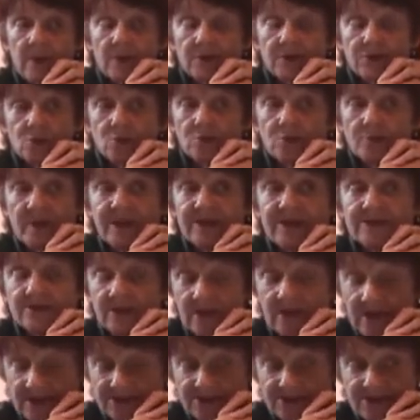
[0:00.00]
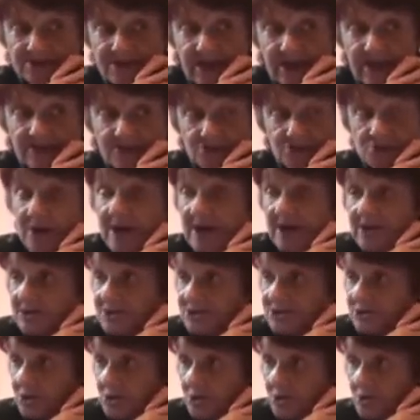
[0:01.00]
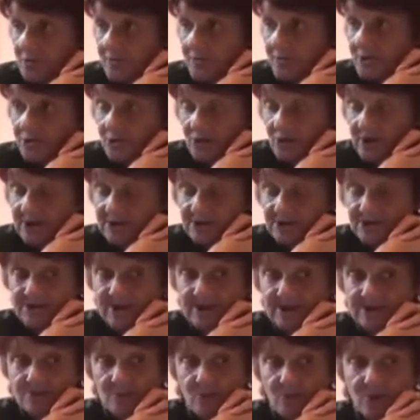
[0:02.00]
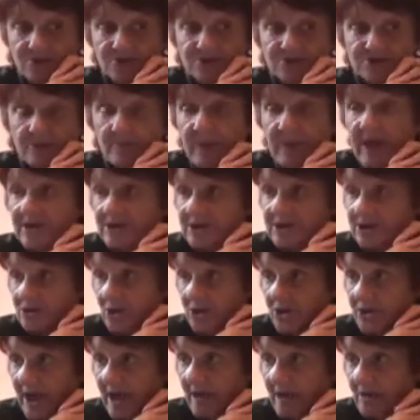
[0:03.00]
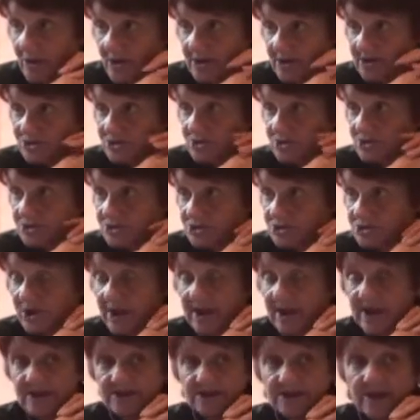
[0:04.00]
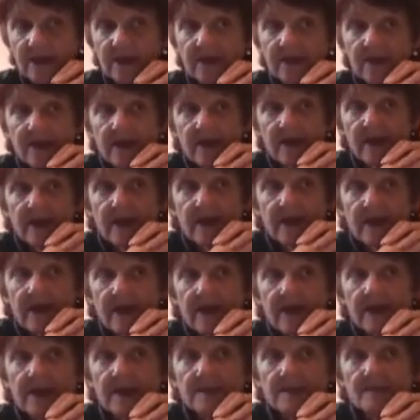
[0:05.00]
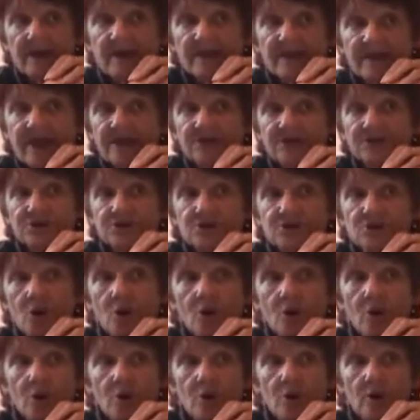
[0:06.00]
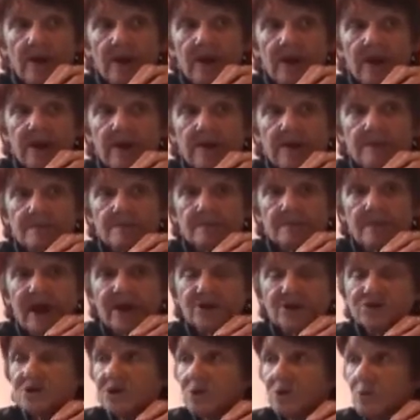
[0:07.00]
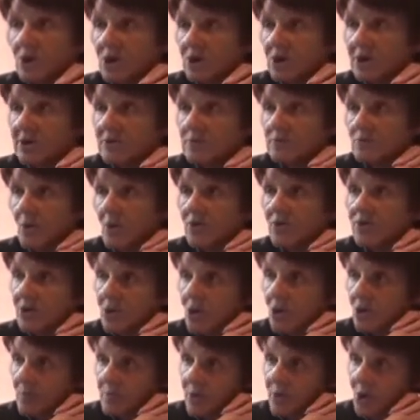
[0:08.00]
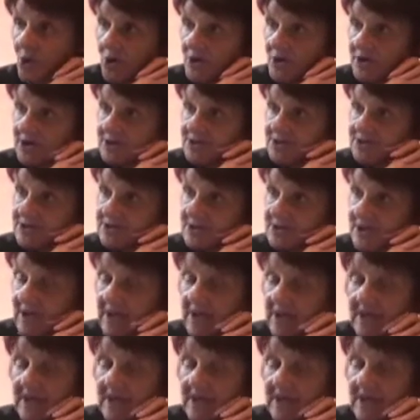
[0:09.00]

You would be in, as I say, the training school for 3 to 6 months, depending on how long it took to train you. And then you'd go actually working what they call bonus,